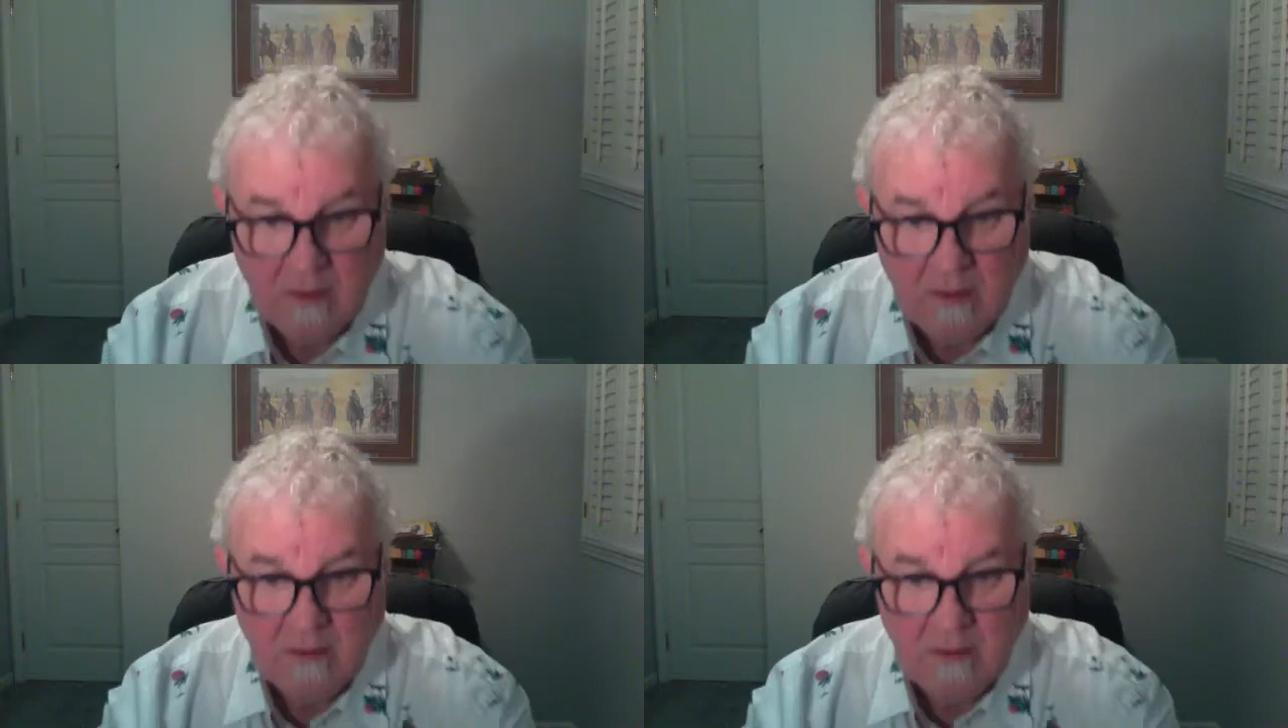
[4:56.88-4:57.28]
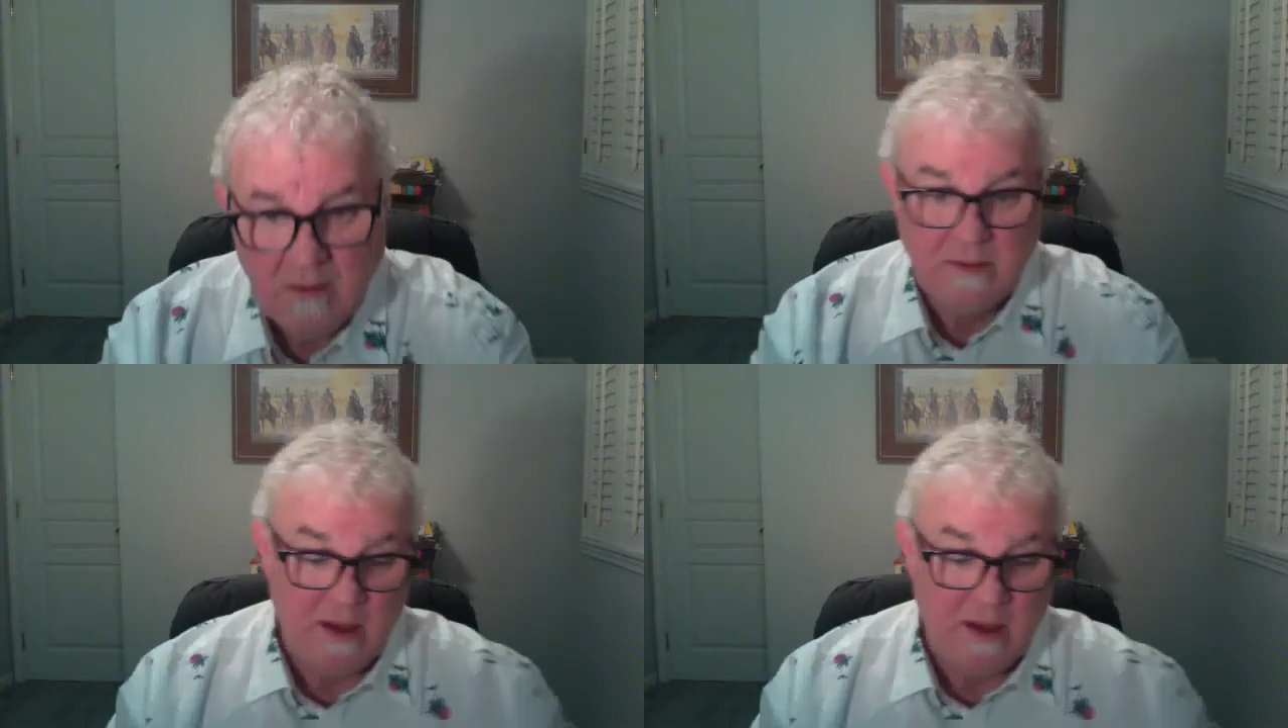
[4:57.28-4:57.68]
I know a
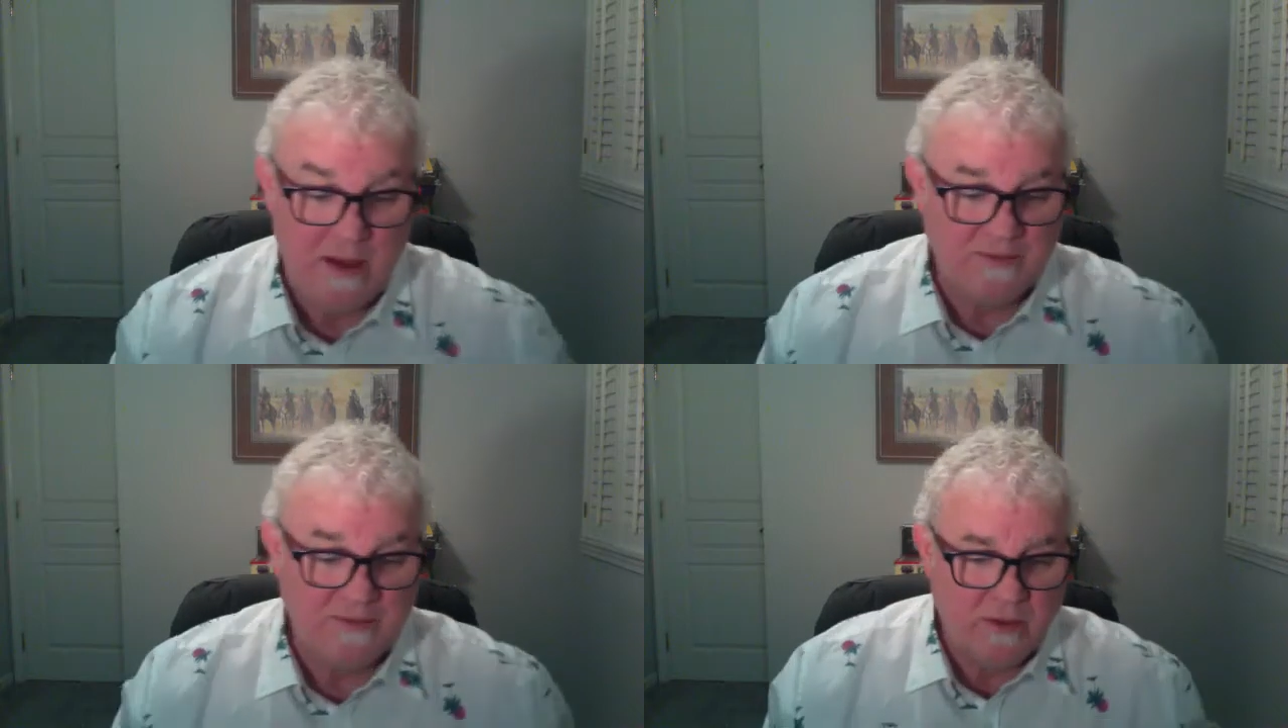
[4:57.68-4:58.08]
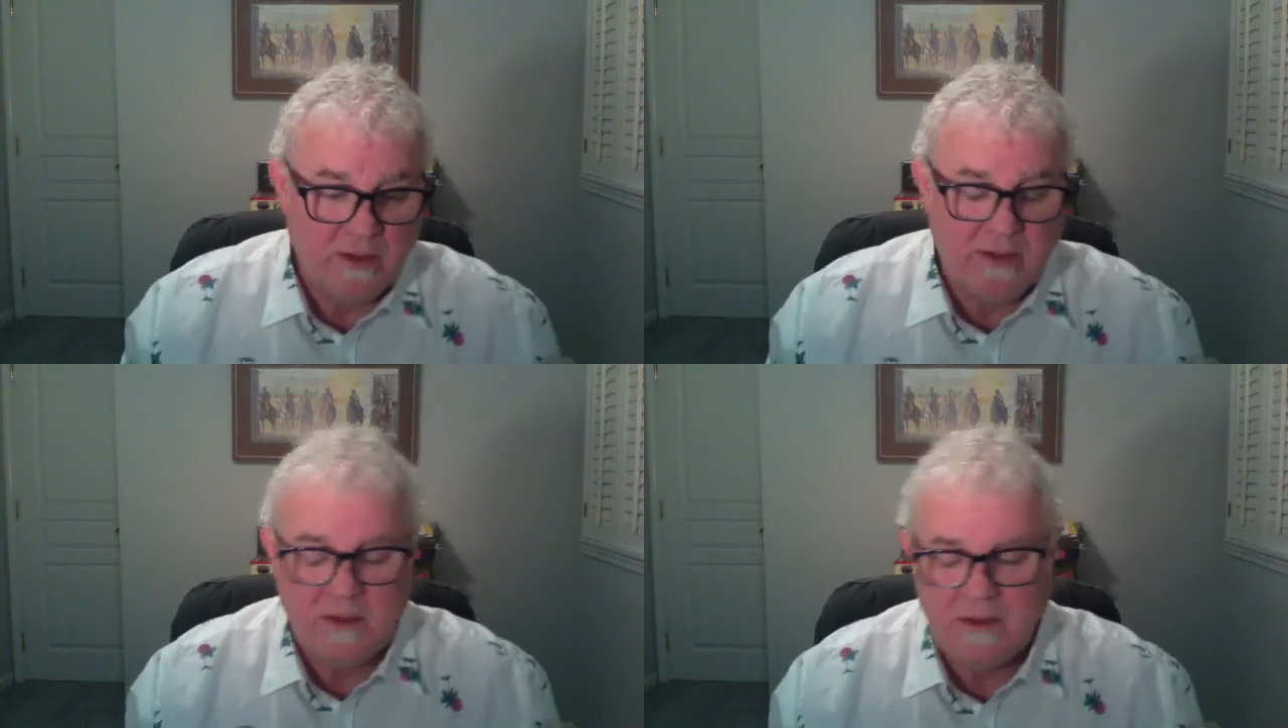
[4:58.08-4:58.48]
lot of the work that you've
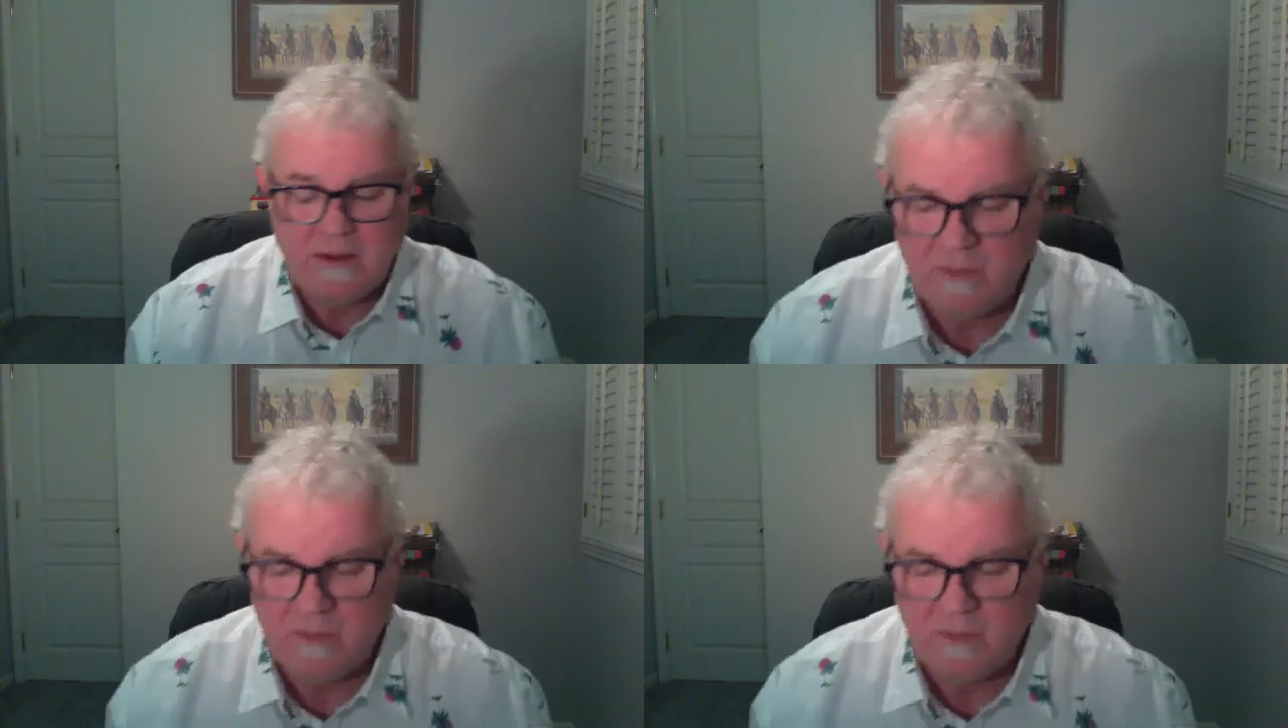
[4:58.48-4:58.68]
done has been